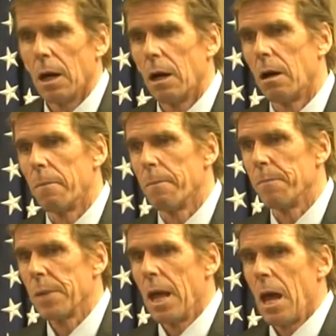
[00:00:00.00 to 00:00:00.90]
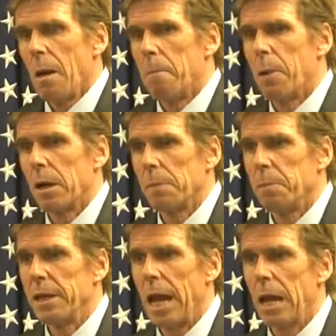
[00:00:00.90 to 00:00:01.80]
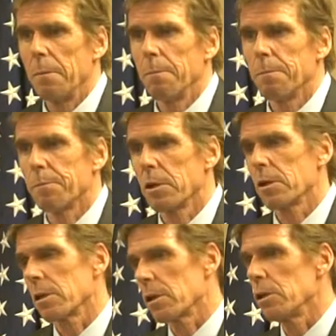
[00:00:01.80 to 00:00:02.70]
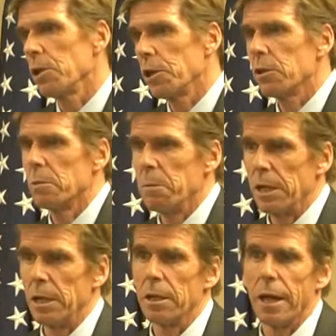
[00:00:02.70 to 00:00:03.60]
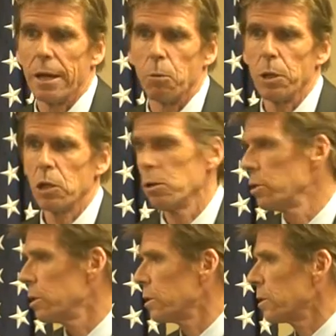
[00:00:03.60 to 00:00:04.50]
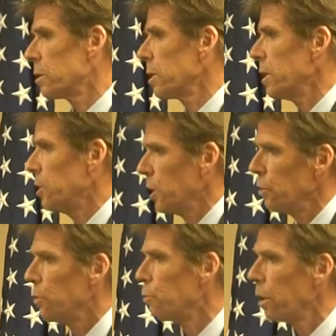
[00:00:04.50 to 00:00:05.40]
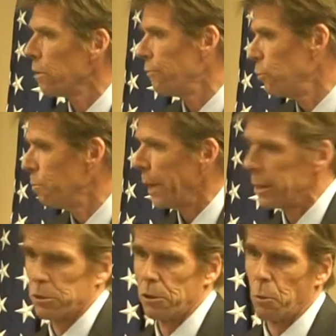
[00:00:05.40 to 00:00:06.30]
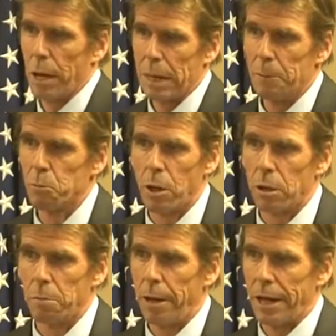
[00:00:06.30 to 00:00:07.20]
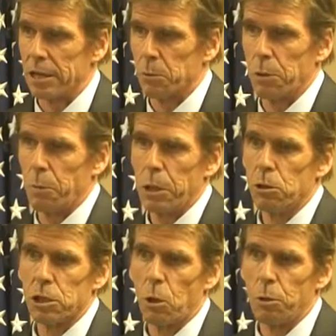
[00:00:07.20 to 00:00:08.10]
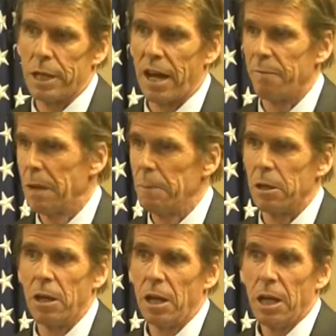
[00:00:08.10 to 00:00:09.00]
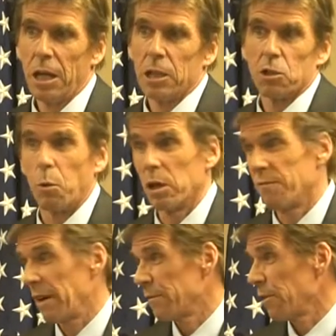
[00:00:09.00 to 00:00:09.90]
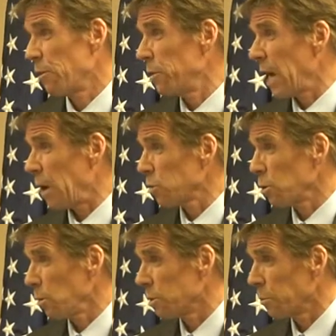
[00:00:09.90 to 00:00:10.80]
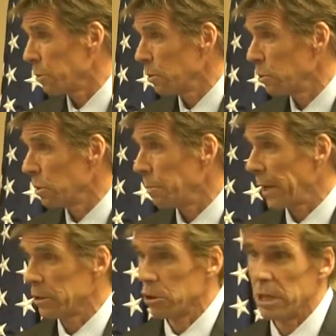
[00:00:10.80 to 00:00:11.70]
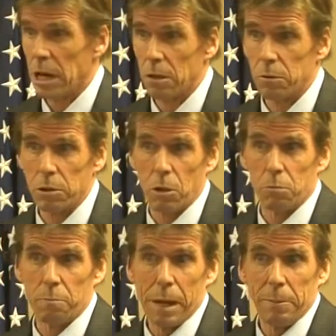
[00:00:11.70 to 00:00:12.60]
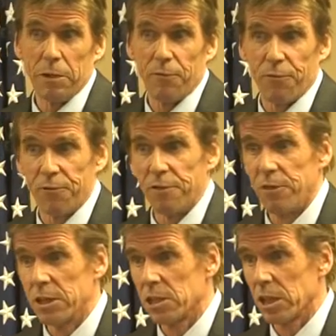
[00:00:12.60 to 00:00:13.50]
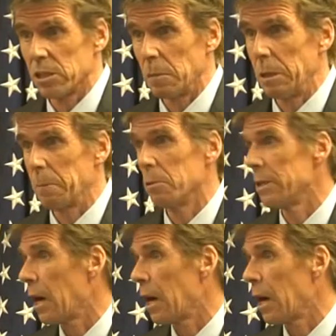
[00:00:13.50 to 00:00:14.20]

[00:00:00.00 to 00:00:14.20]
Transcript: Um, but it became clear to me that we couldn't continue to run the food pantry the way it had run in the past. We, we used to only have maybe 25 to 30 households that were using the pantry now, you know, maybe 50 to 60 people.